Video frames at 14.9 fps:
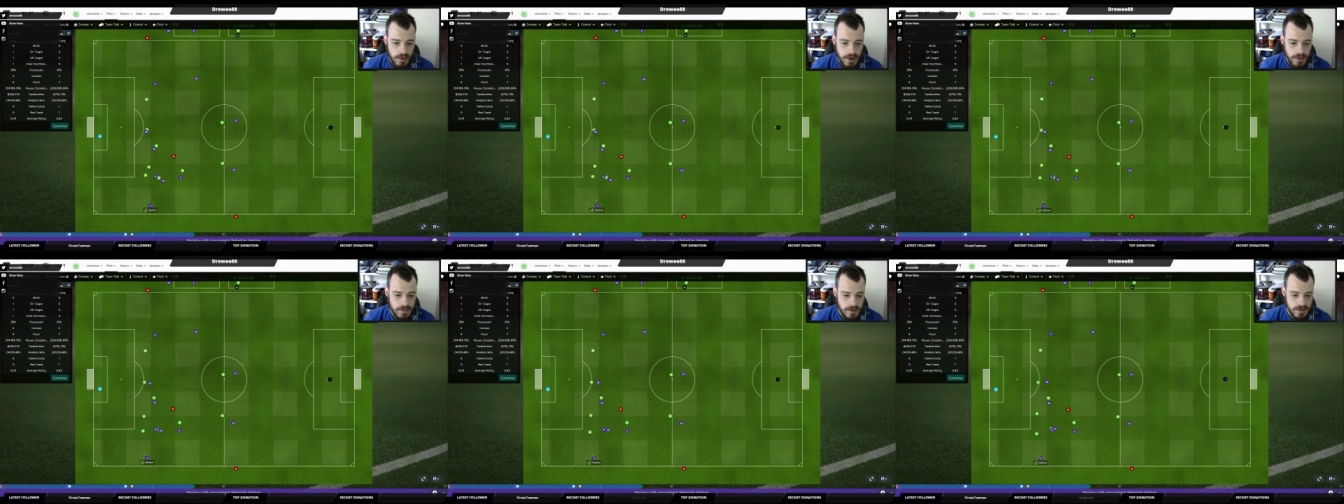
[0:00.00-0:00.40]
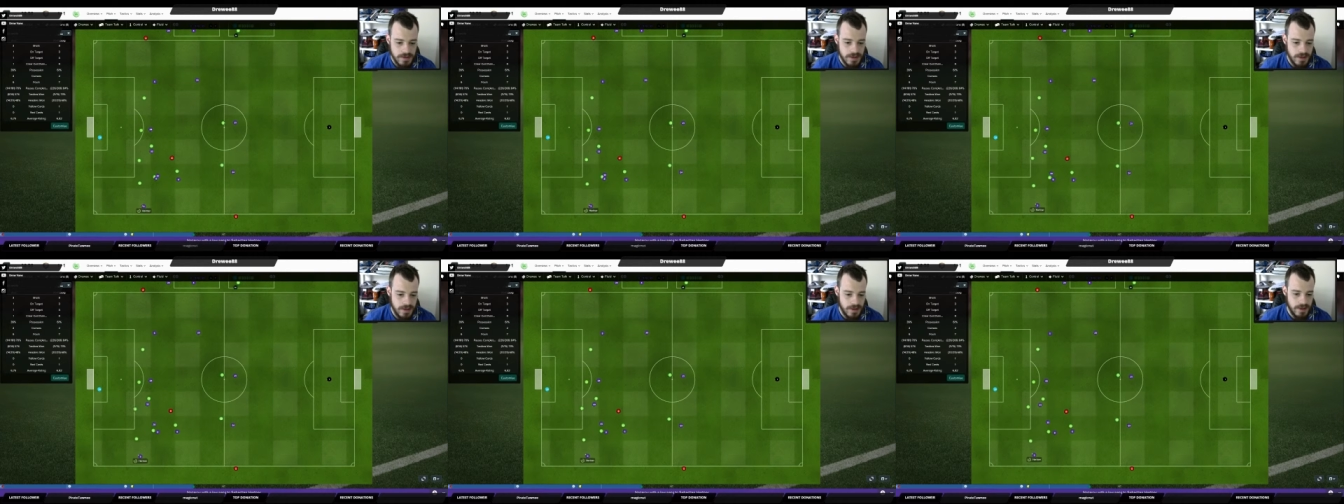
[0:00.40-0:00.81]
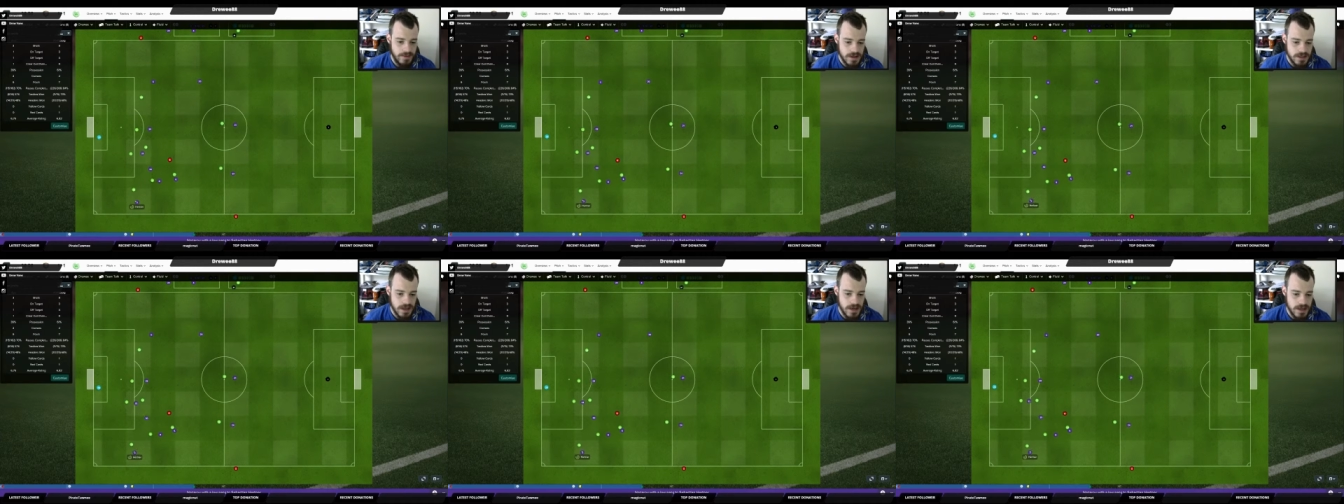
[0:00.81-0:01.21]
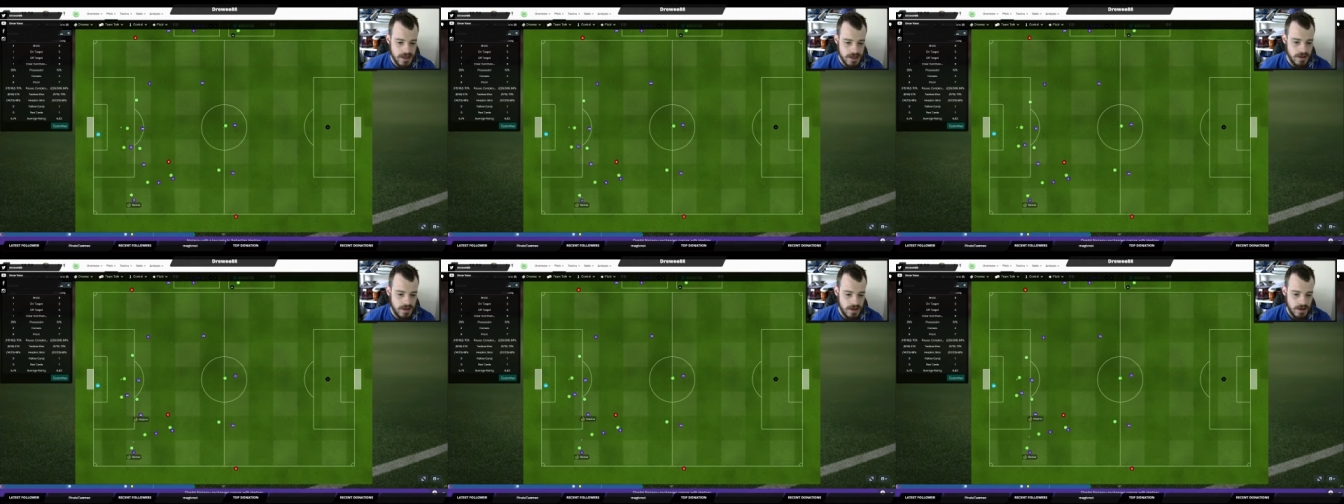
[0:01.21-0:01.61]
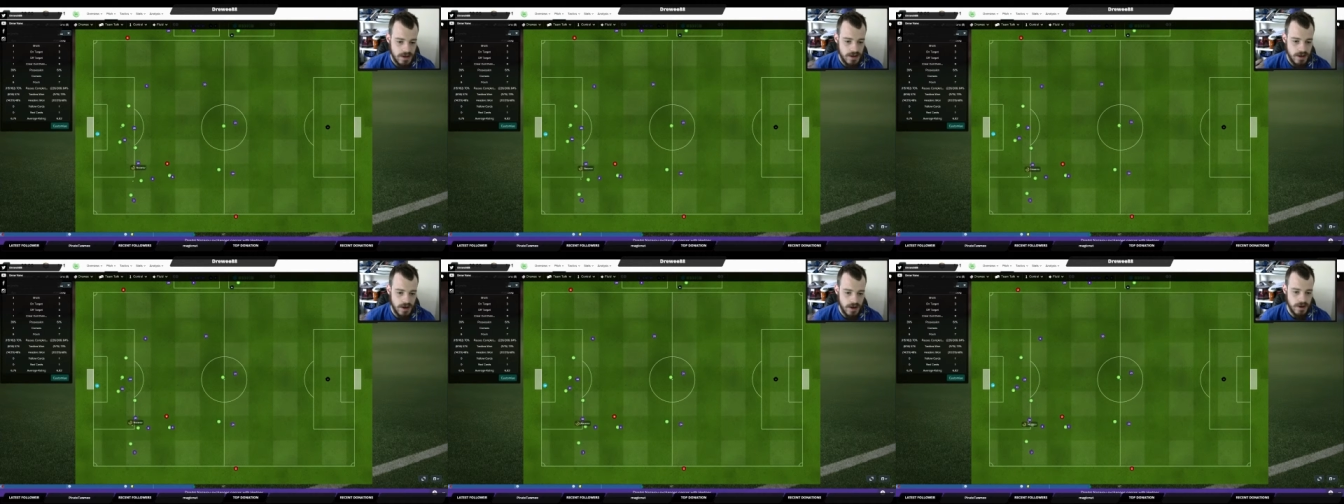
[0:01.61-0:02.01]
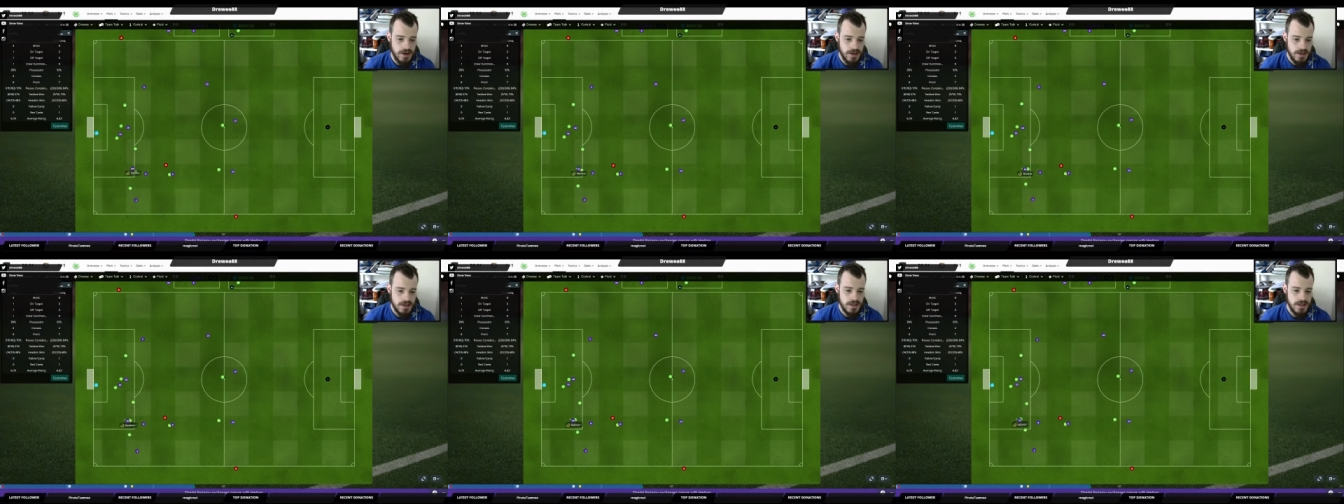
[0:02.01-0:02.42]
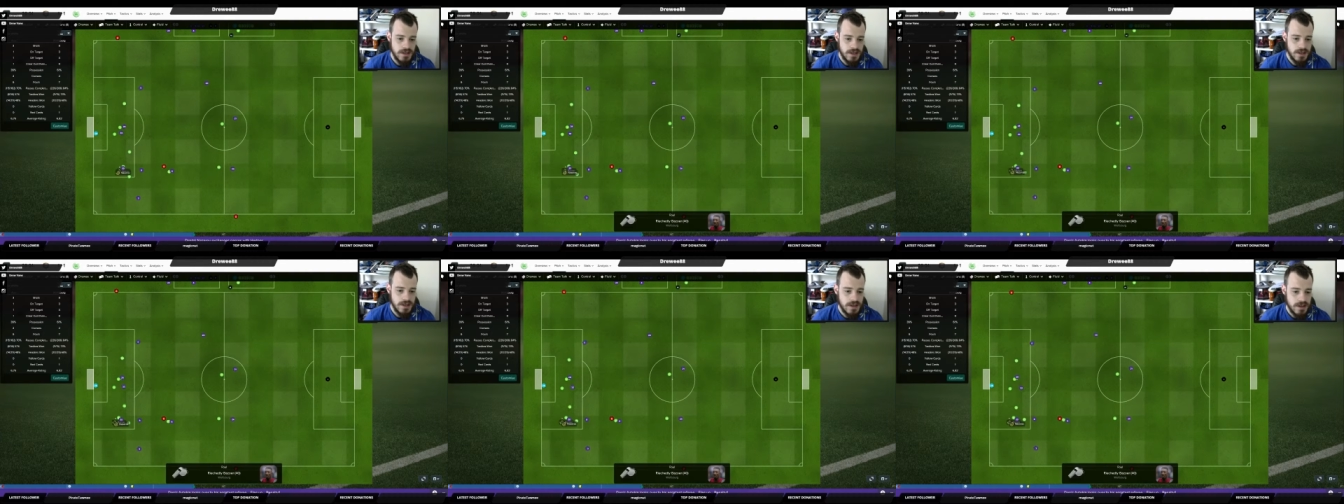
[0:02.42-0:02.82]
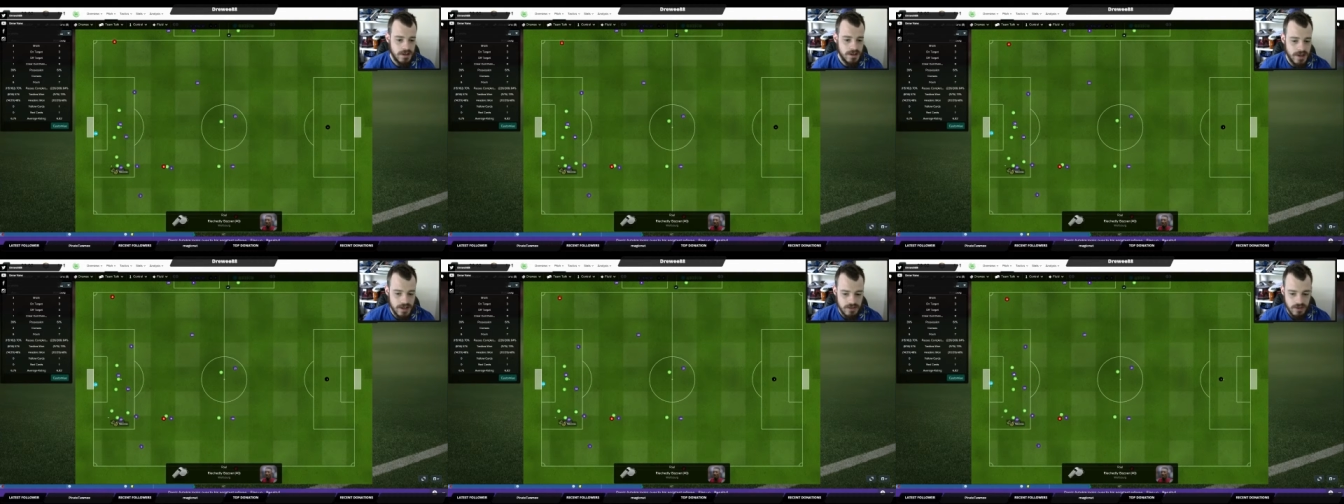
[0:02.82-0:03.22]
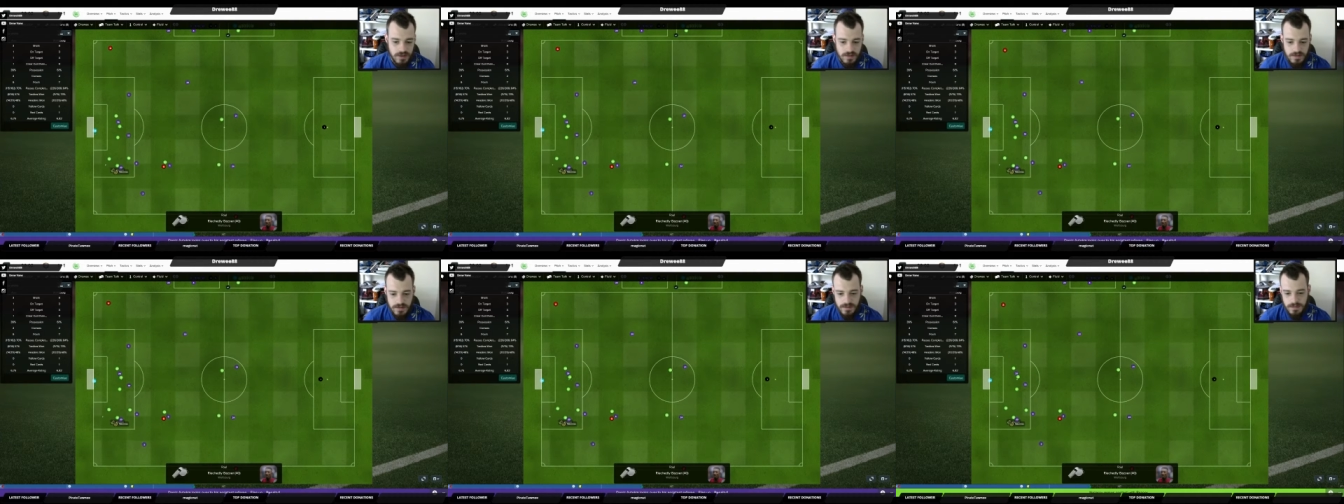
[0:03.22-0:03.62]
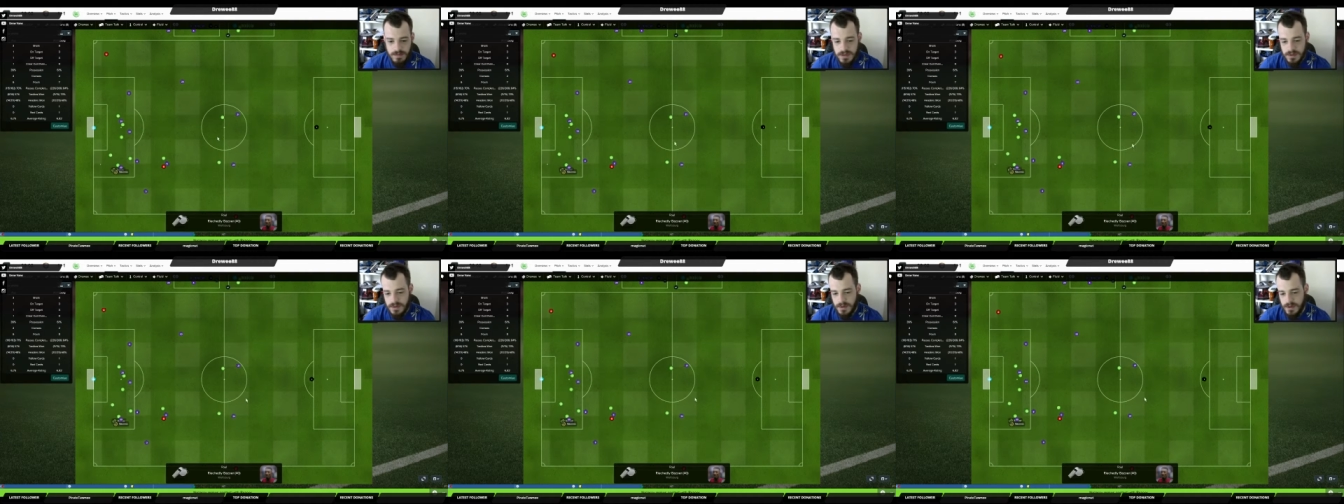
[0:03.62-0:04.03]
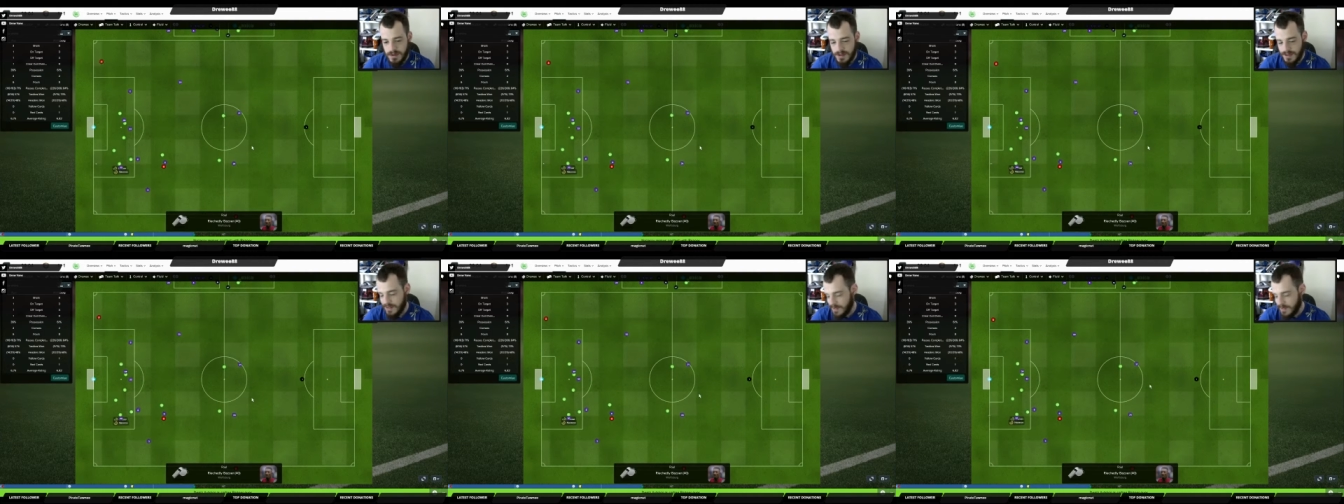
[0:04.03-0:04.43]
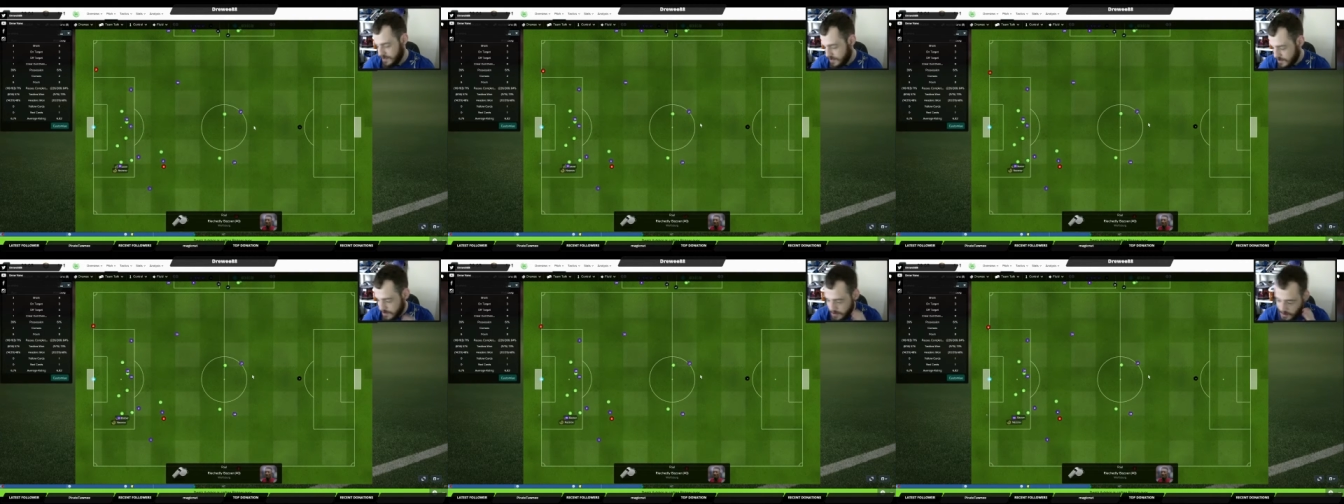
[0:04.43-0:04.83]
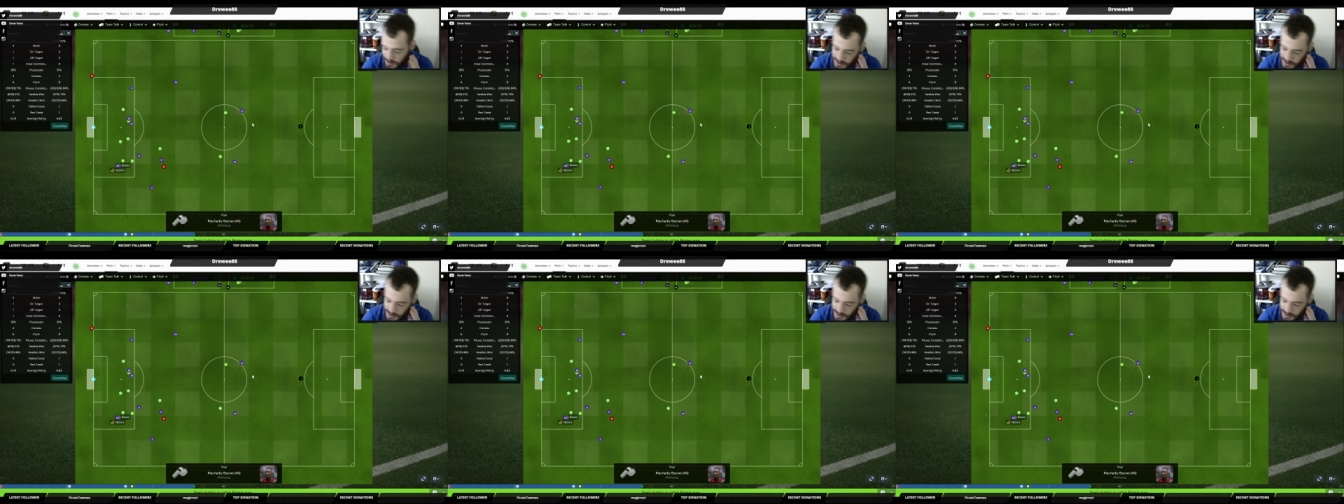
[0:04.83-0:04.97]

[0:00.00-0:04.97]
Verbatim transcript: here. Left hand side. Hurt now. Nazarov all, oh, he scored the